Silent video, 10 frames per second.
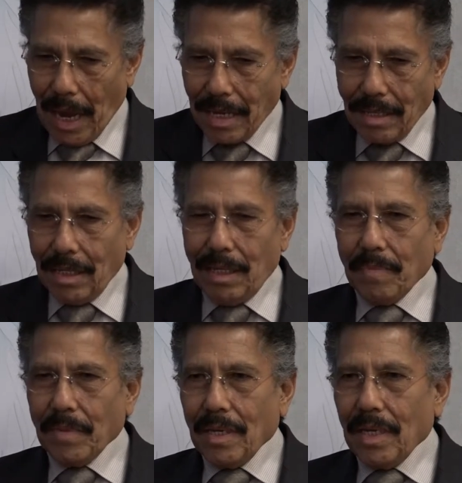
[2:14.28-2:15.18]
idea
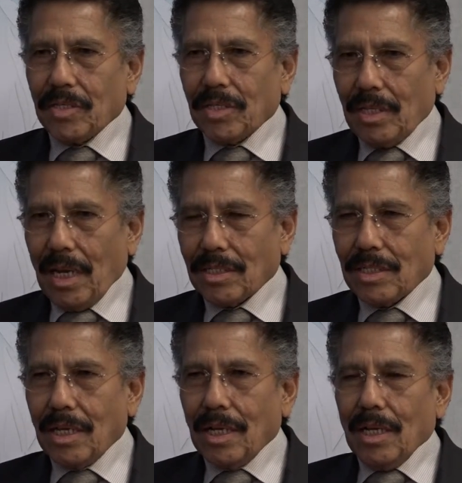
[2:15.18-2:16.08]
is
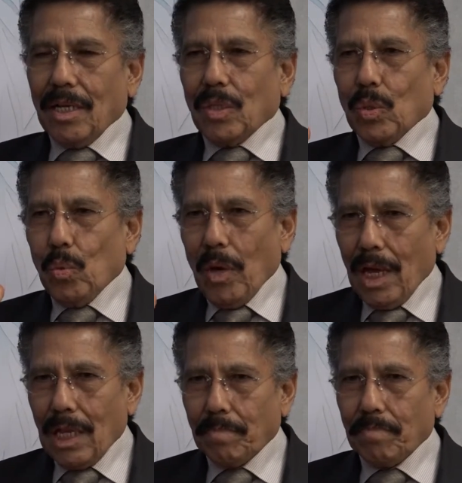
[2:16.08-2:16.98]
just to
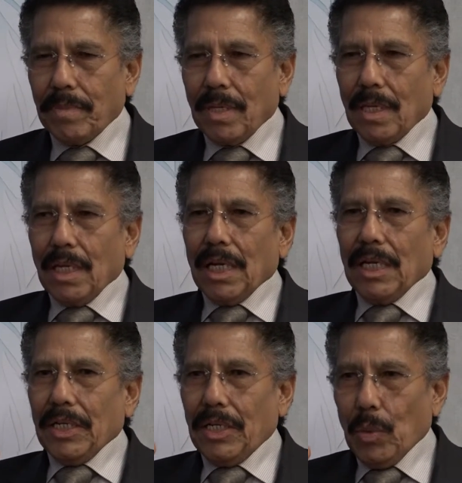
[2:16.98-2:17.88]
help
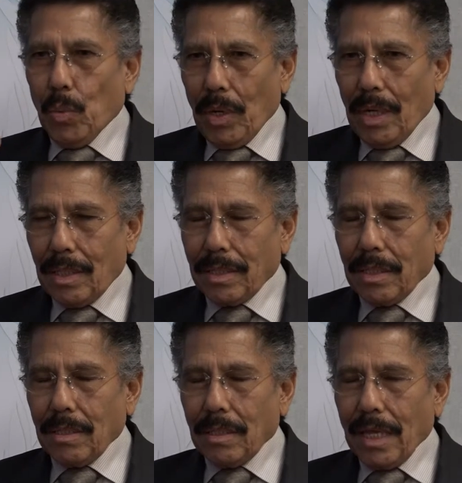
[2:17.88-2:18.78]
the world
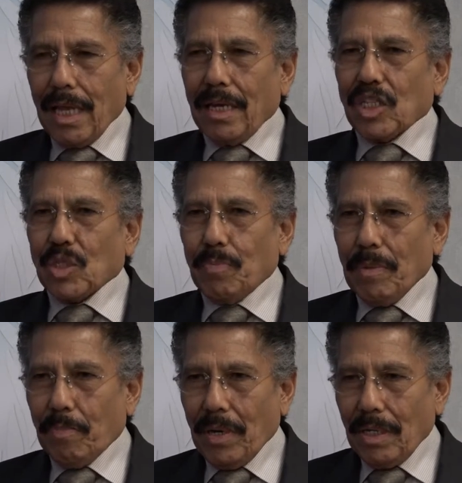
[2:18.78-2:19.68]
and its
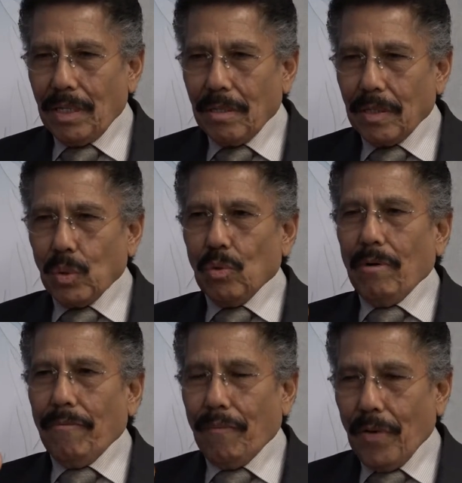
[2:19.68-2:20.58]
people to
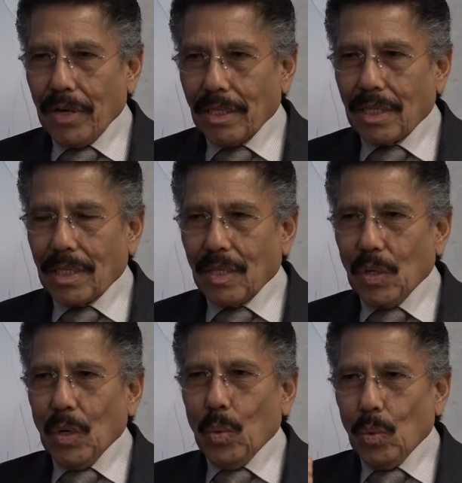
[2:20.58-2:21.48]
avoid
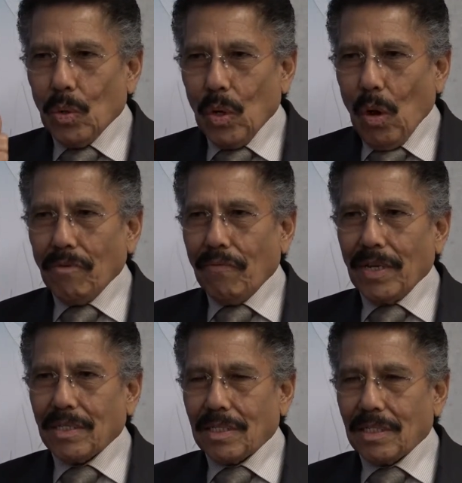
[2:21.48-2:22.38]

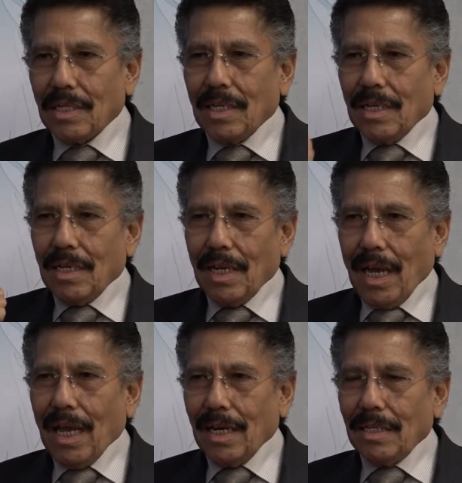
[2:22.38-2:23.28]
conflicts
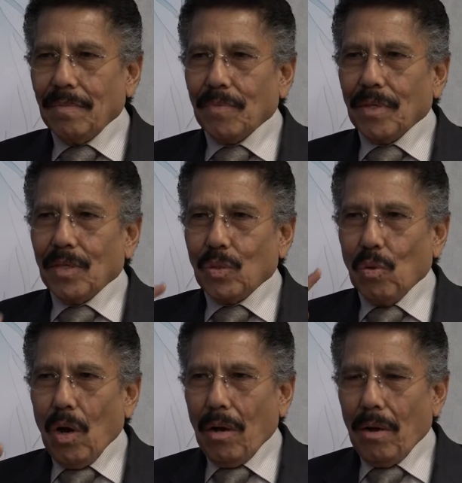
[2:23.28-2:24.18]
and
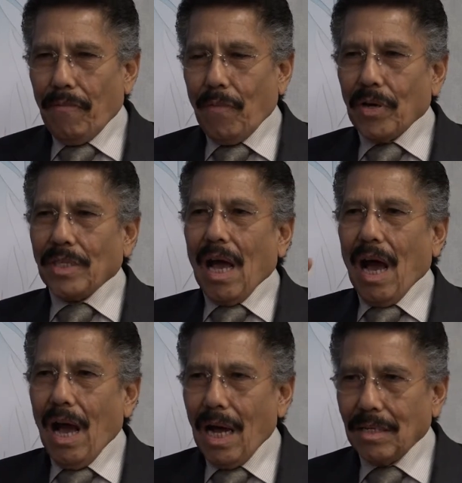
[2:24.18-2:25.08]
to avoid
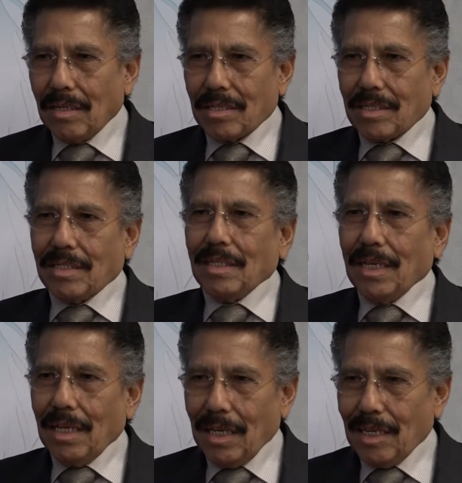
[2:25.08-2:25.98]
hungers
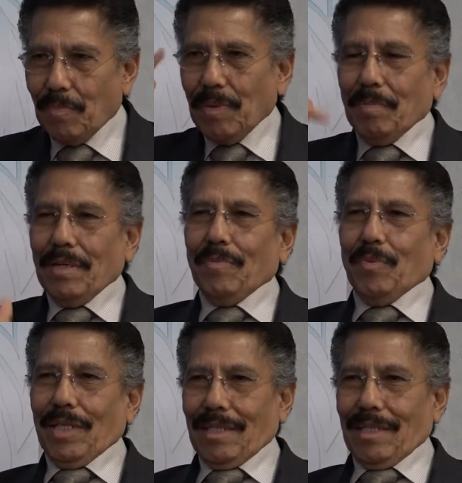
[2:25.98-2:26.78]
and the people in the